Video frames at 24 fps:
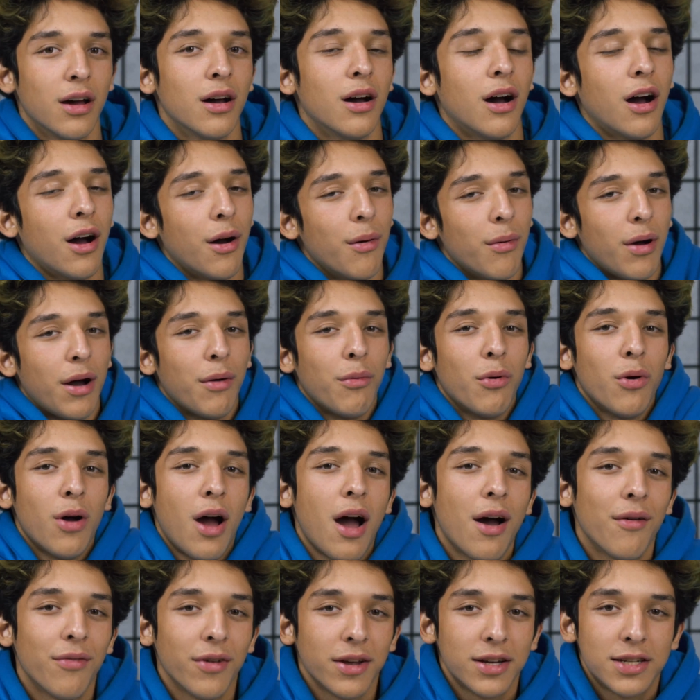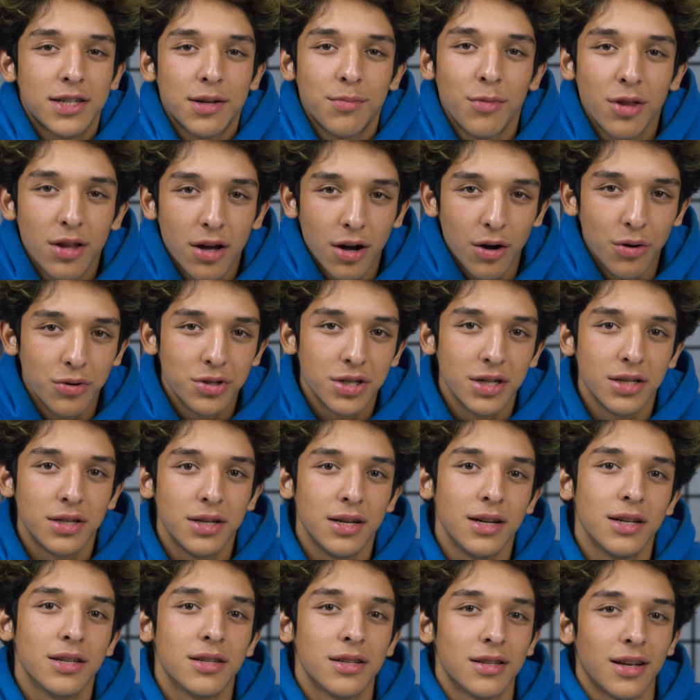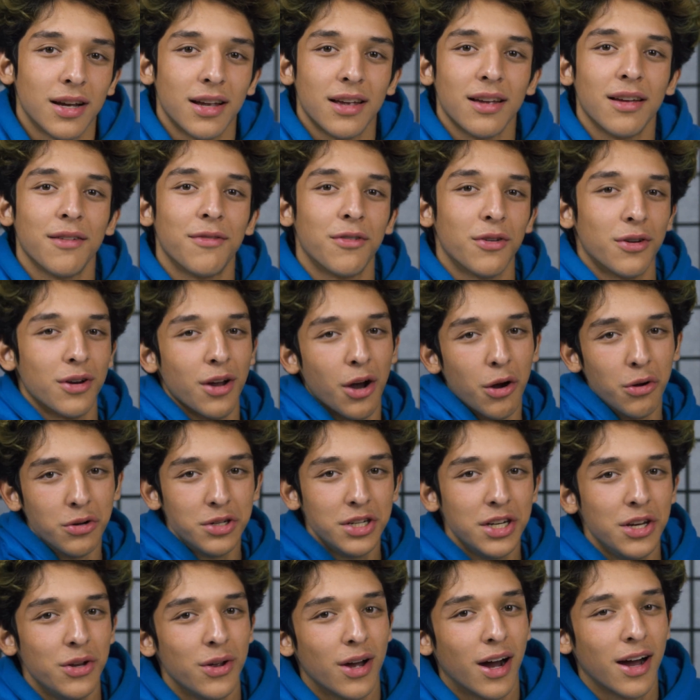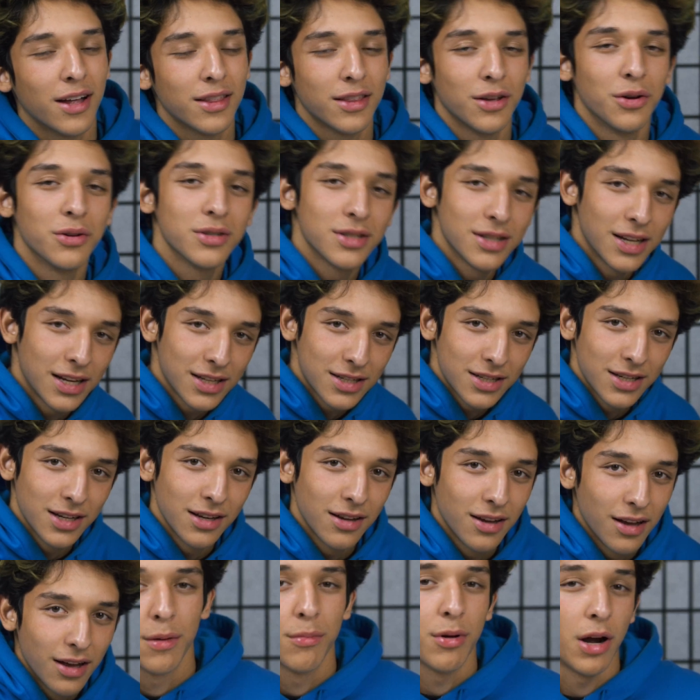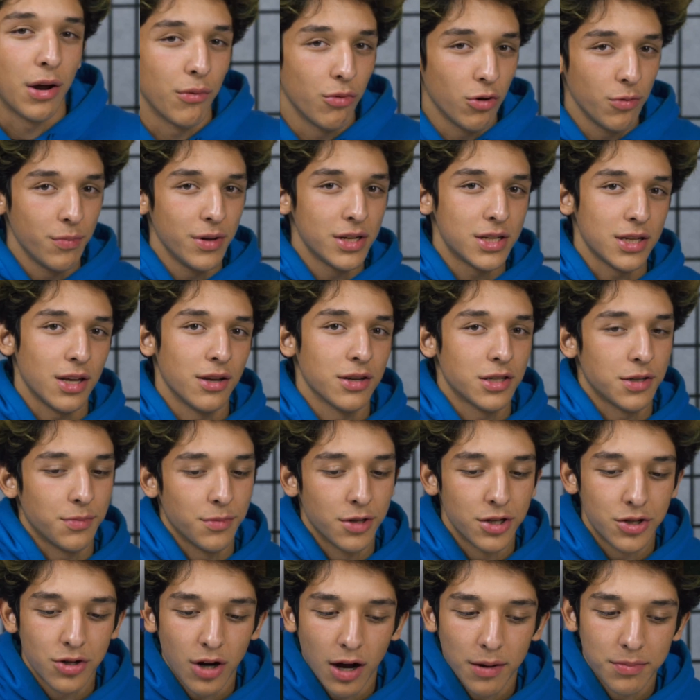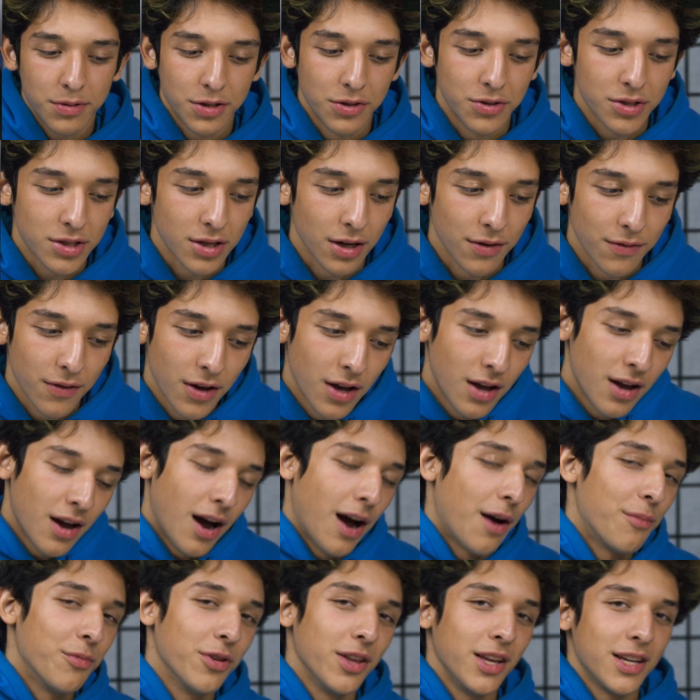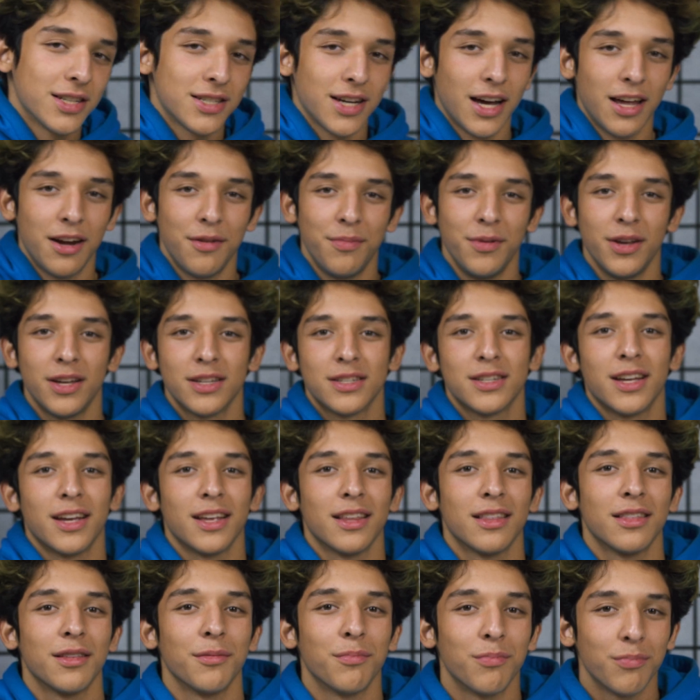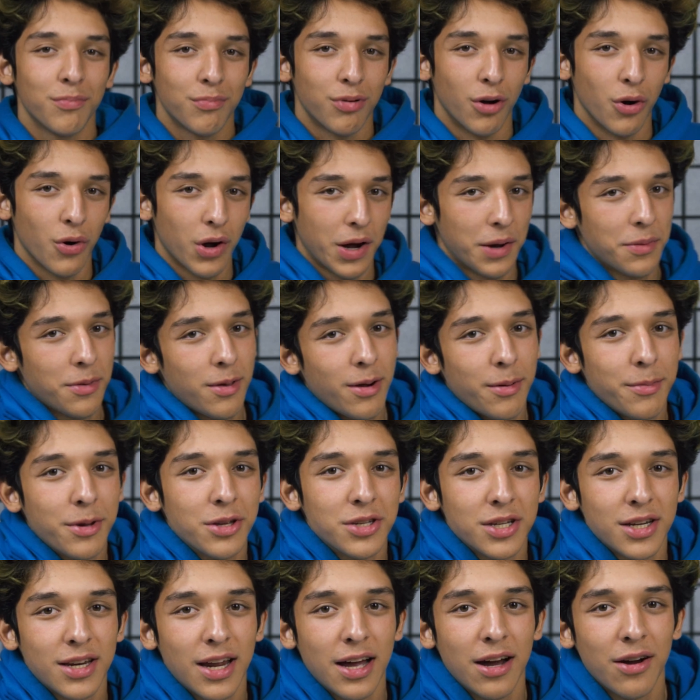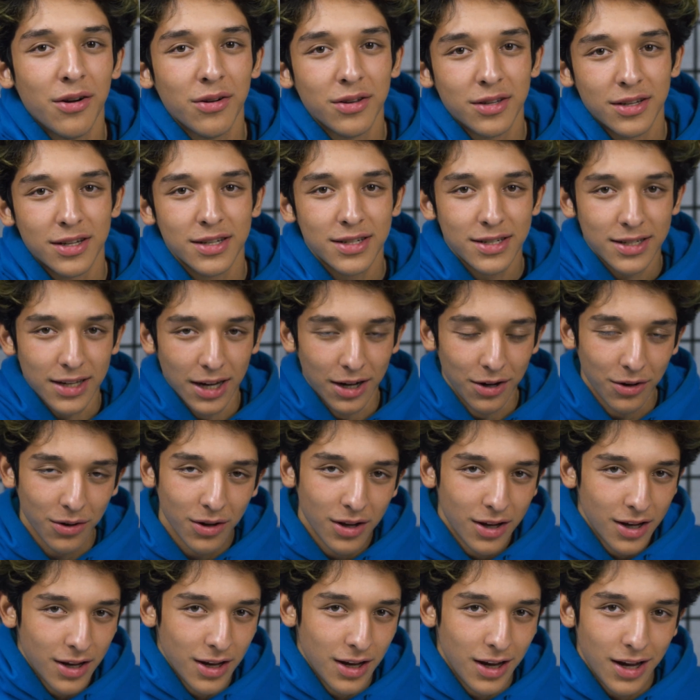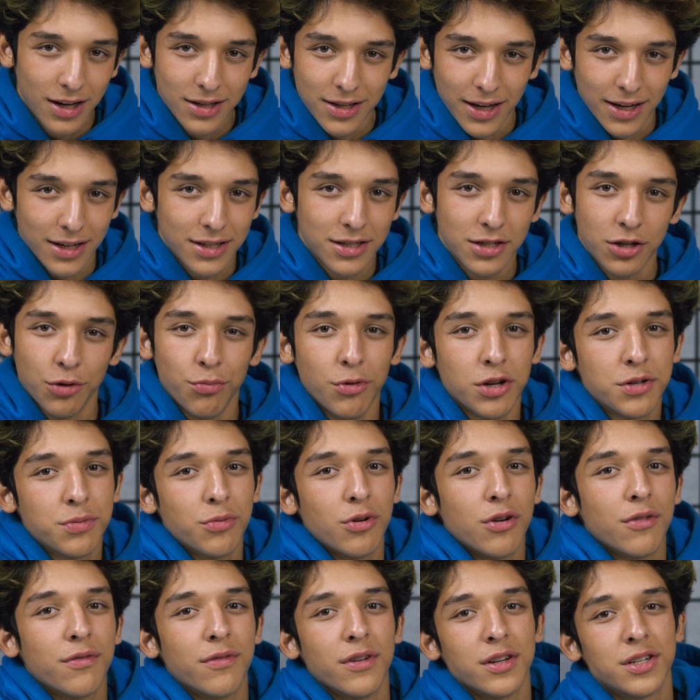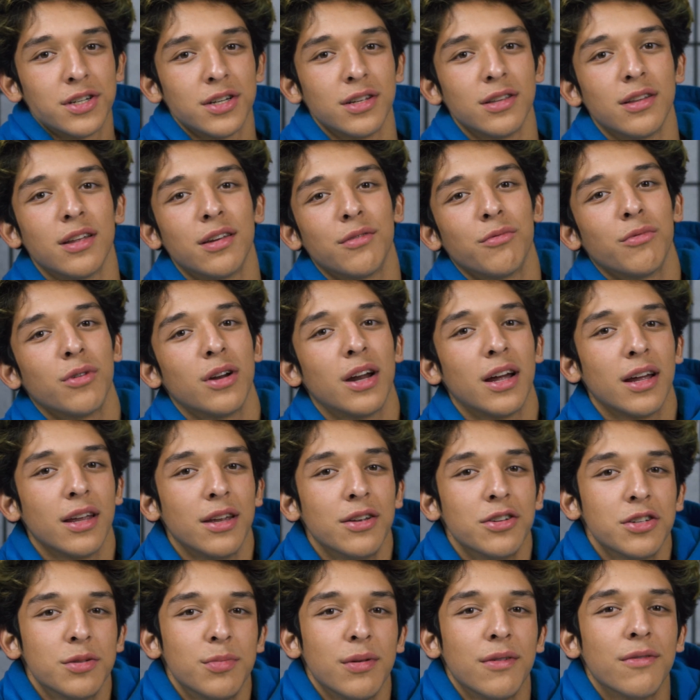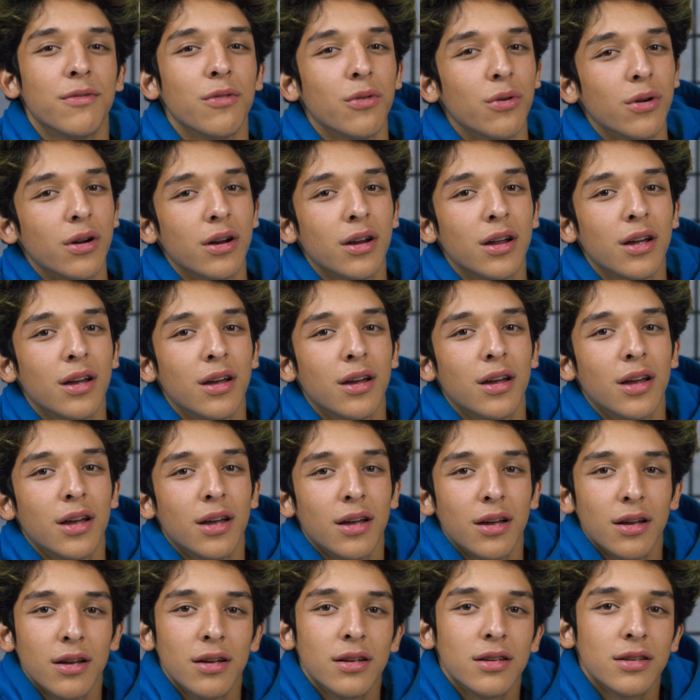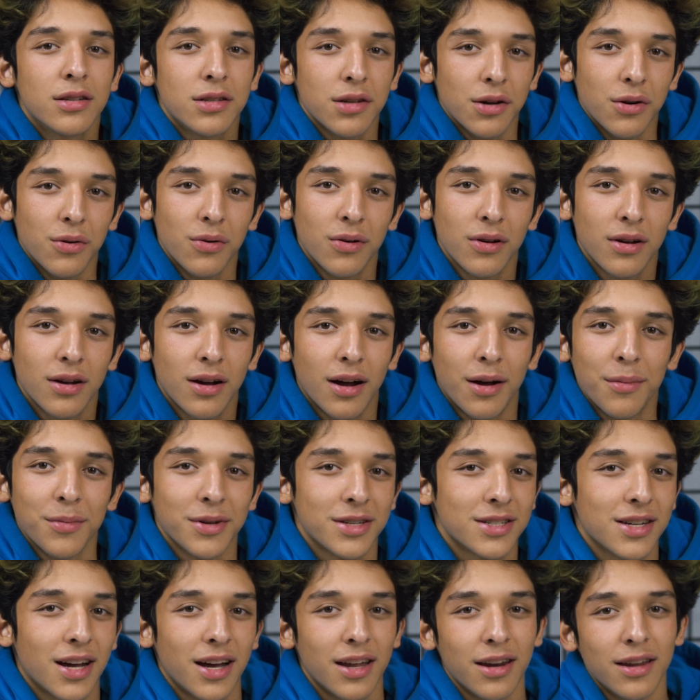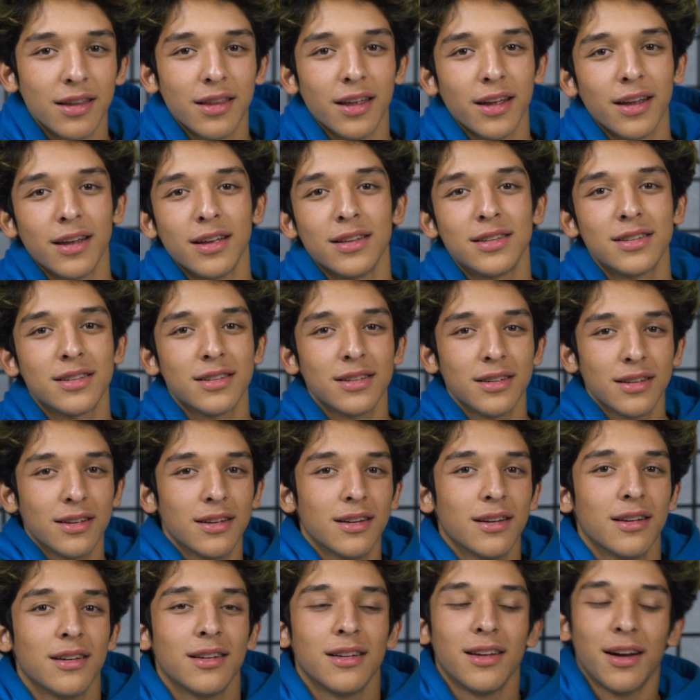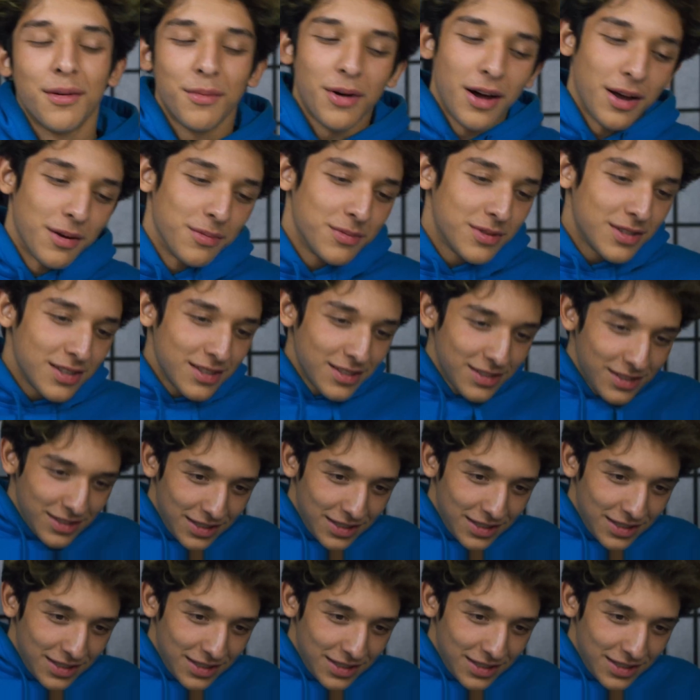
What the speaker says: I won't have like some of the OG tees, like if you're an OG you got those and that's it, but I will be selling some of the Drop 2 stuff. I'm really excited because like the program that I'm using now to sell is like so much more efficient than what I used before. So I'm excited, like I'm hyped.